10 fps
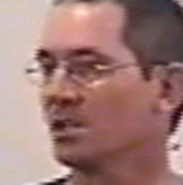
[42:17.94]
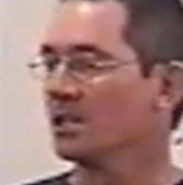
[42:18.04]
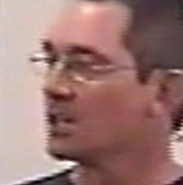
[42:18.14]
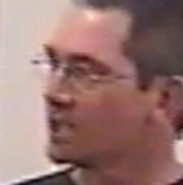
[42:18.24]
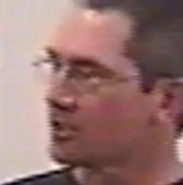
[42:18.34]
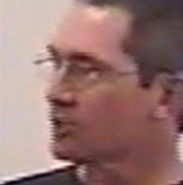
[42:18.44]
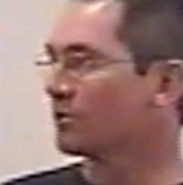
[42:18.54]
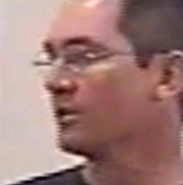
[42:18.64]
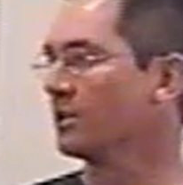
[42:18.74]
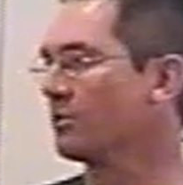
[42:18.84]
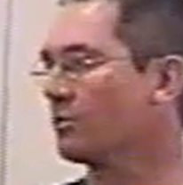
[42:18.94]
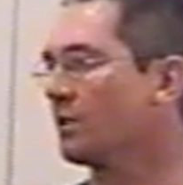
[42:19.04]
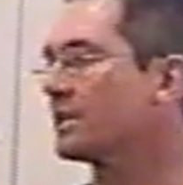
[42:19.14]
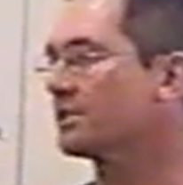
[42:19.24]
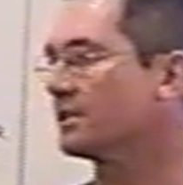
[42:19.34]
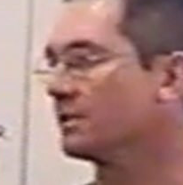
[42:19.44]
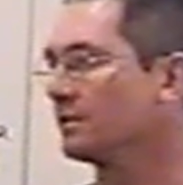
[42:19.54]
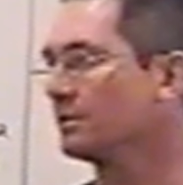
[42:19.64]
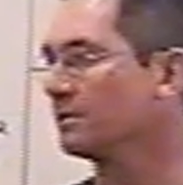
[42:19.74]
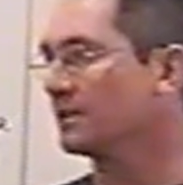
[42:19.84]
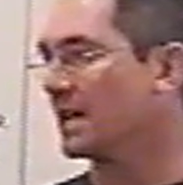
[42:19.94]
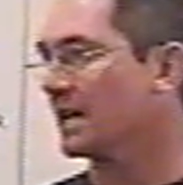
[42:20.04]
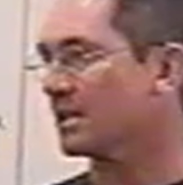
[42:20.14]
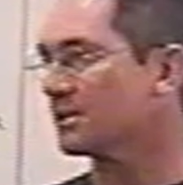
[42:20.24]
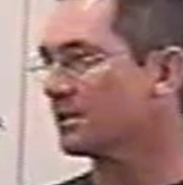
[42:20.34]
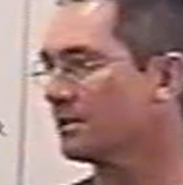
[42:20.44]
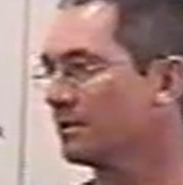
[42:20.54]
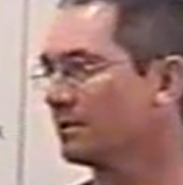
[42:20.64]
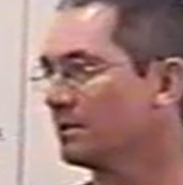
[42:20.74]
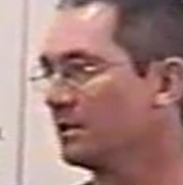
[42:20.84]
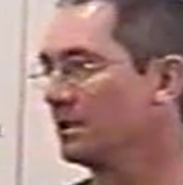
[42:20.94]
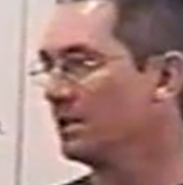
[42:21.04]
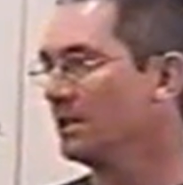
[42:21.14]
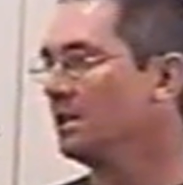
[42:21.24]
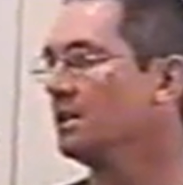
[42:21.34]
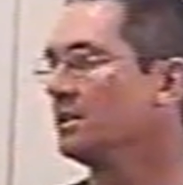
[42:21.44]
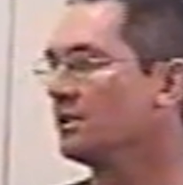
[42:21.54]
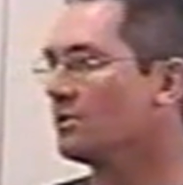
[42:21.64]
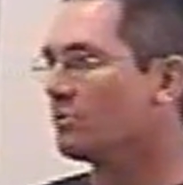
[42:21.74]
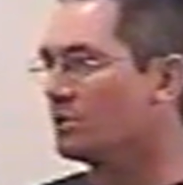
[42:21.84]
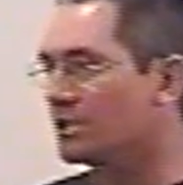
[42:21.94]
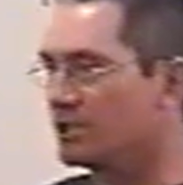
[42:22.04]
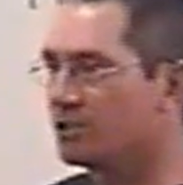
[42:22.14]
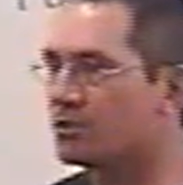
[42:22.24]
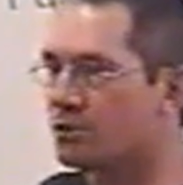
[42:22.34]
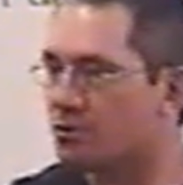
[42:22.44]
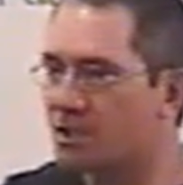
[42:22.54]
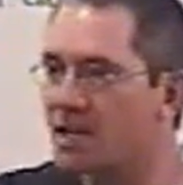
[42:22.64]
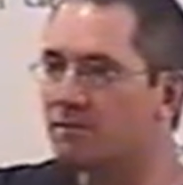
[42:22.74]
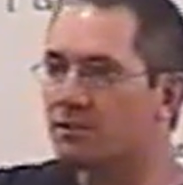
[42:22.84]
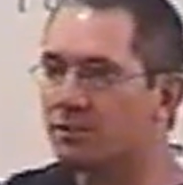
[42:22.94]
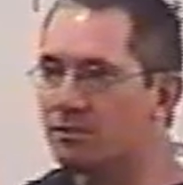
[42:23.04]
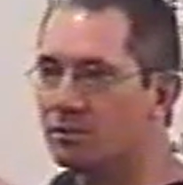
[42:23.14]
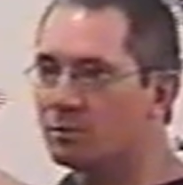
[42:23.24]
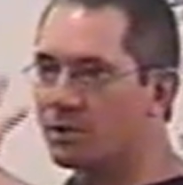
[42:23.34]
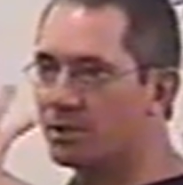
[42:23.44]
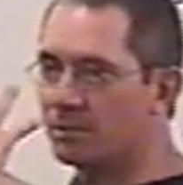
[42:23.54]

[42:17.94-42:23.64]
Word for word: It's a critical question to ask. We see the church having to deal with it.